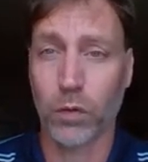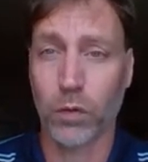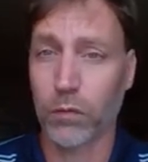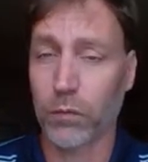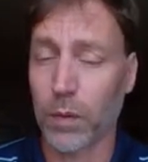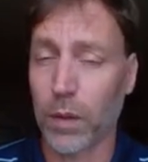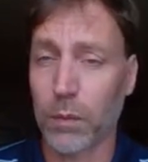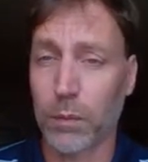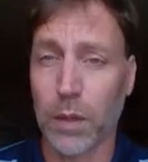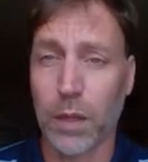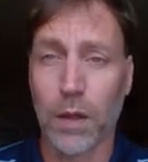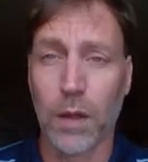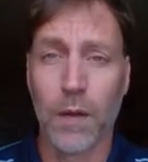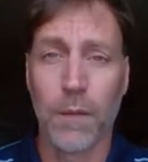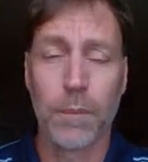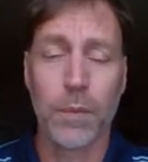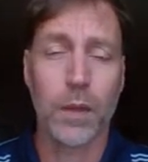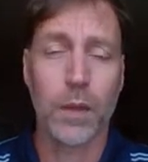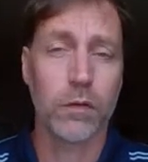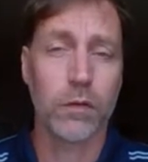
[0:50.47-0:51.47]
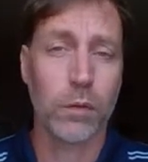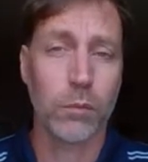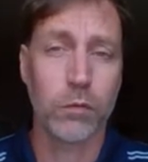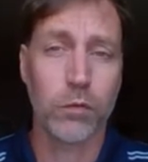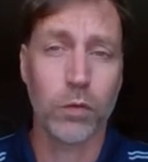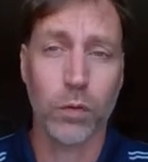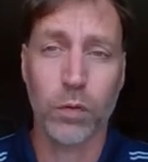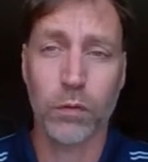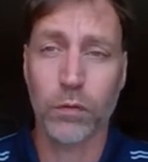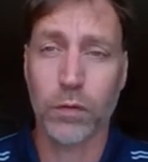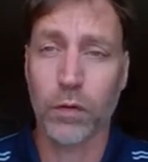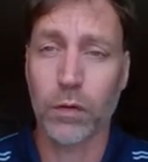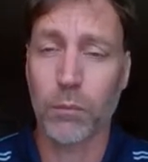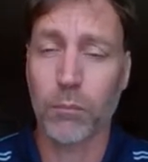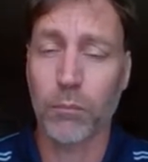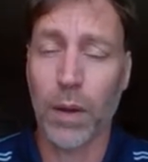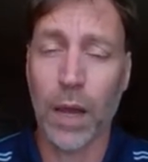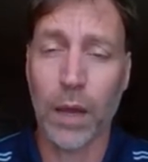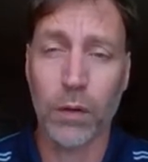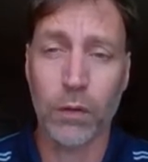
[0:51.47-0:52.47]
maybe some sort of a
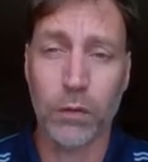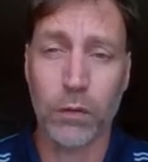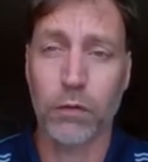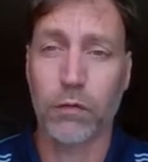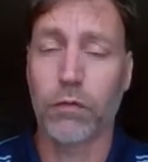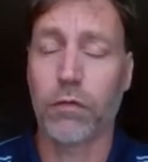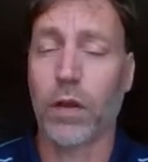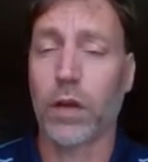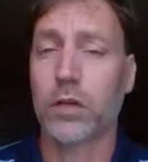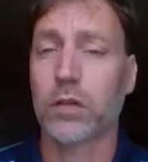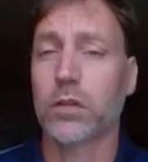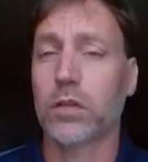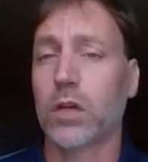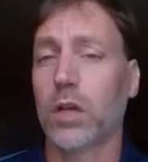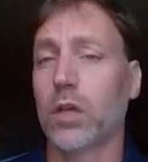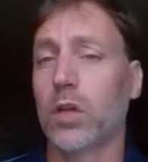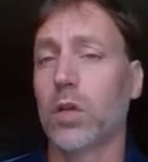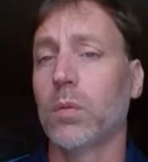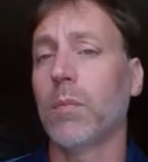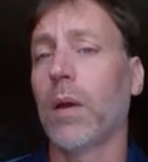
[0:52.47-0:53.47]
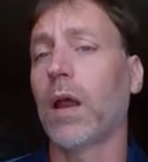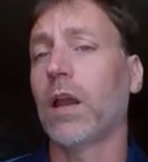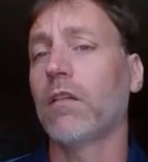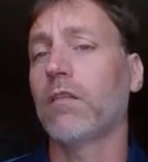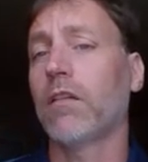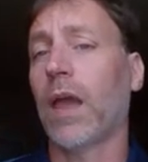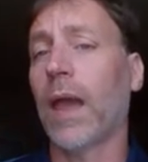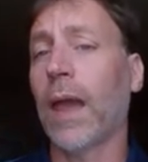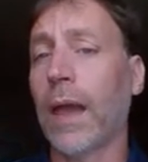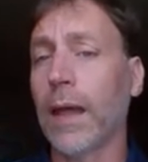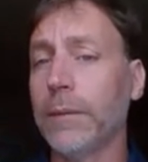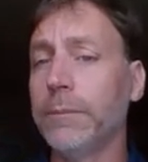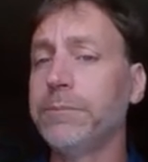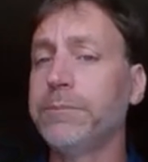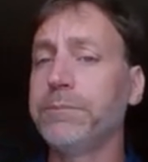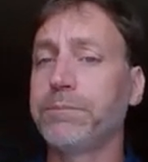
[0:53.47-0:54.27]
mild infection that you might have had.